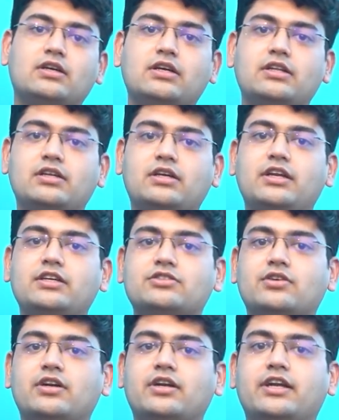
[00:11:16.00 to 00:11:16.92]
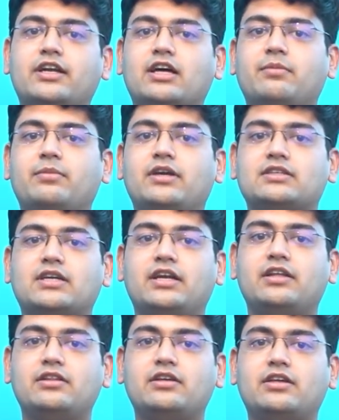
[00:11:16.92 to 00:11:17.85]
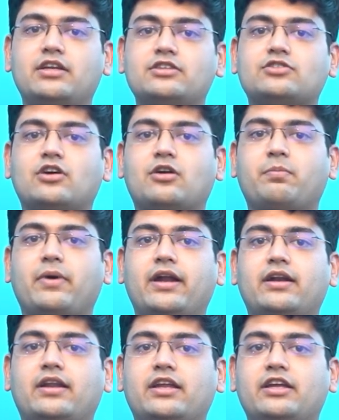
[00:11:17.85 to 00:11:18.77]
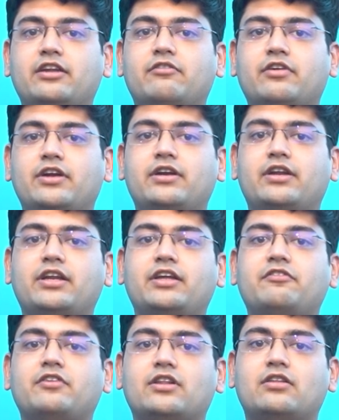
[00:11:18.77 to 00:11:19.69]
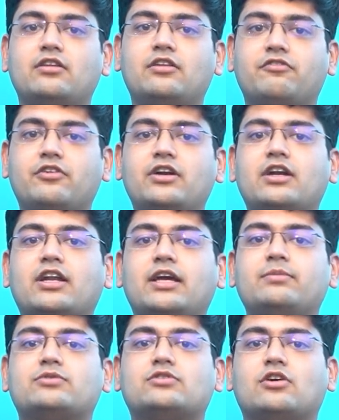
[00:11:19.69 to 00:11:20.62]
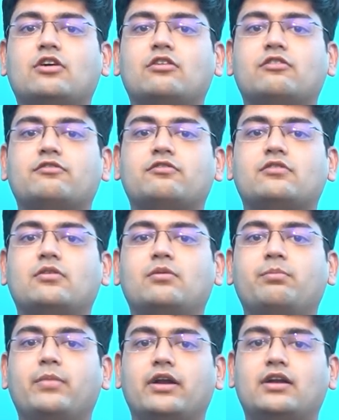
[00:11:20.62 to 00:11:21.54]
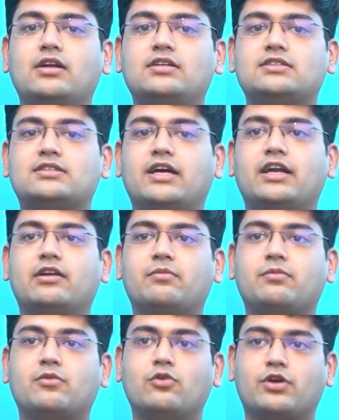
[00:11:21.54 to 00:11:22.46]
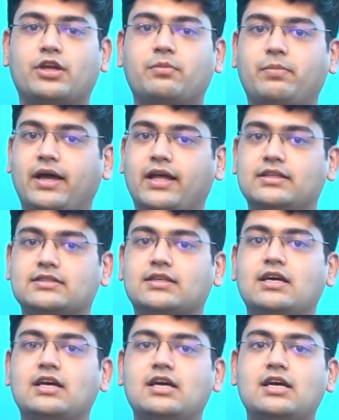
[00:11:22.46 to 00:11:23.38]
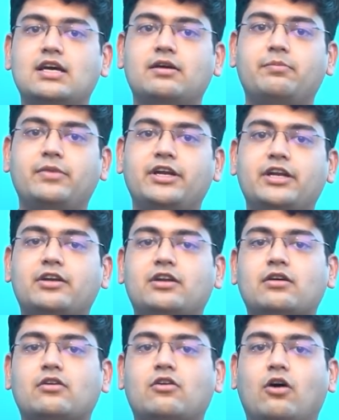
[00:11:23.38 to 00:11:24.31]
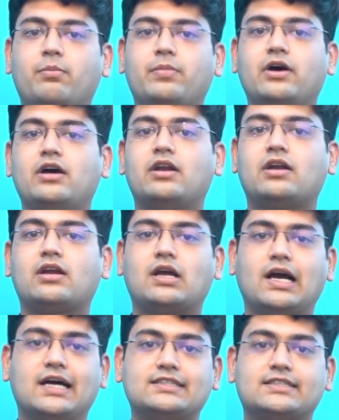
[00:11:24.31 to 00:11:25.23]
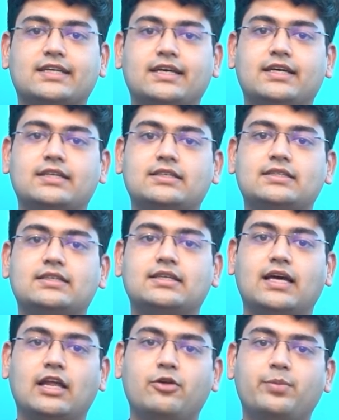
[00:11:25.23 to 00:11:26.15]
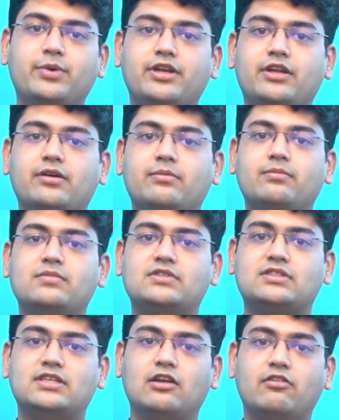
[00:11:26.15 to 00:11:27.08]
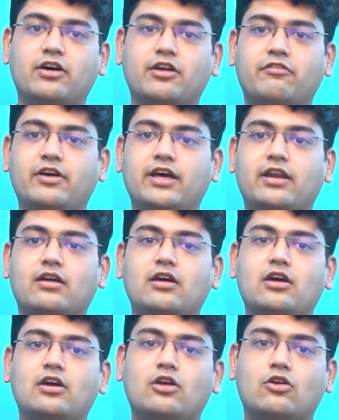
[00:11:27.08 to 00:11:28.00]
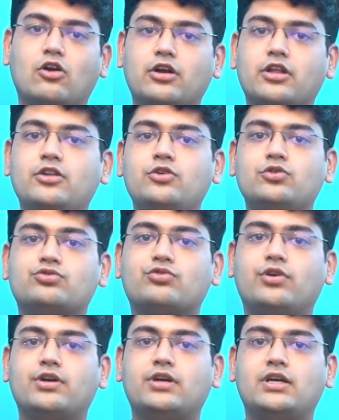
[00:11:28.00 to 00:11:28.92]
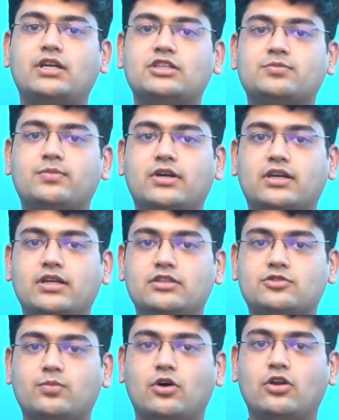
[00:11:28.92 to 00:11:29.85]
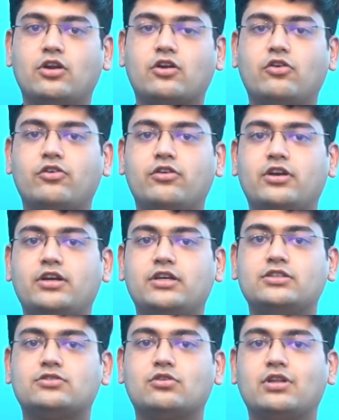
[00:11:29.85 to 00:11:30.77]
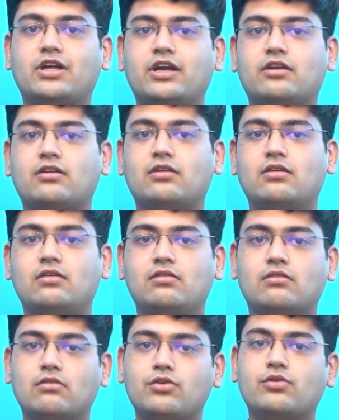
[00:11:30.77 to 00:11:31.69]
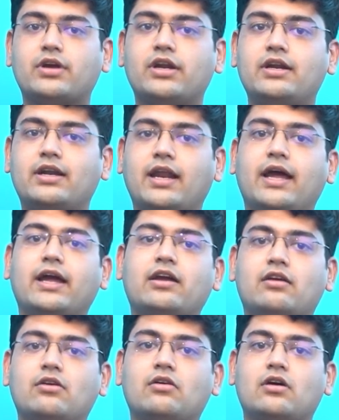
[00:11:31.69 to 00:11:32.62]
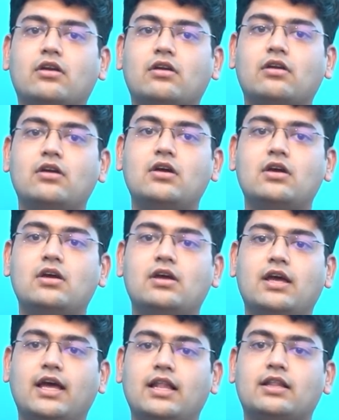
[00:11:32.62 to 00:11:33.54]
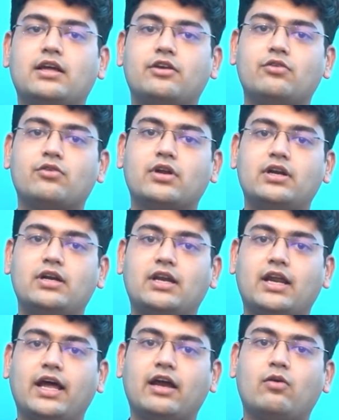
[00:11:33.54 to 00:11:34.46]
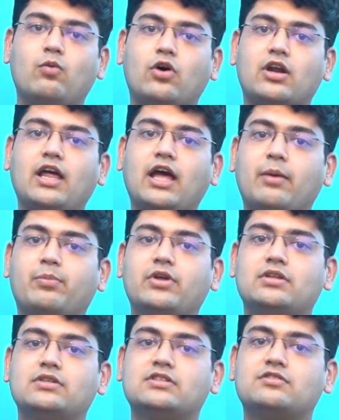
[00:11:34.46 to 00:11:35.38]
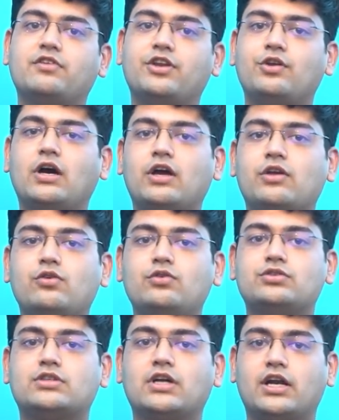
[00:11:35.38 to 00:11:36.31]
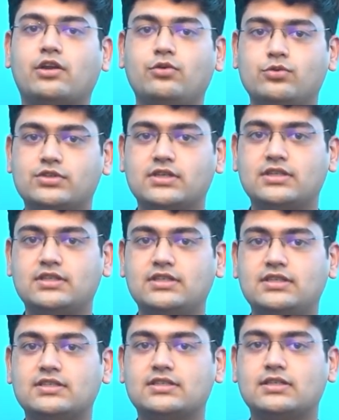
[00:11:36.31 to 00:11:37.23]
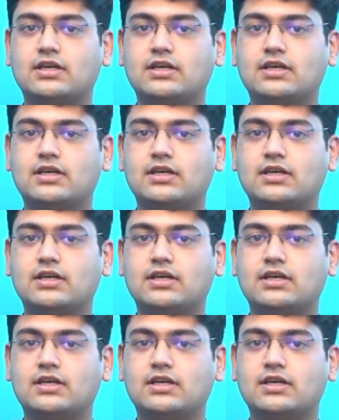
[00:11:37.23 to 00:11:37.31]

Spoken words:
increase your database and increase your pantry inventory with different types of metals and cooking pans, be it copper, cast iron, aluminium, silverware, not in huge quantities but in smaller quantities, so that you can track your health and you can track what happens when you start using these